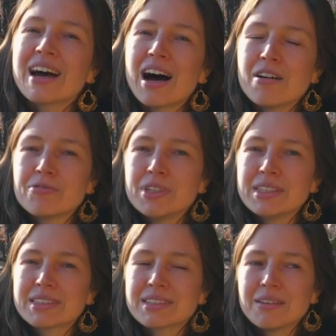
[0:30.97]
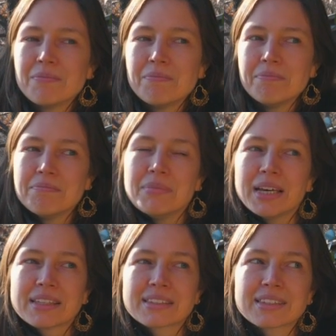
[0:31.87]
of this
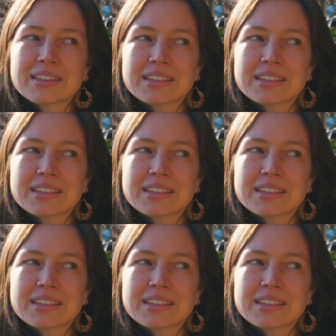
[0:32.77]
myth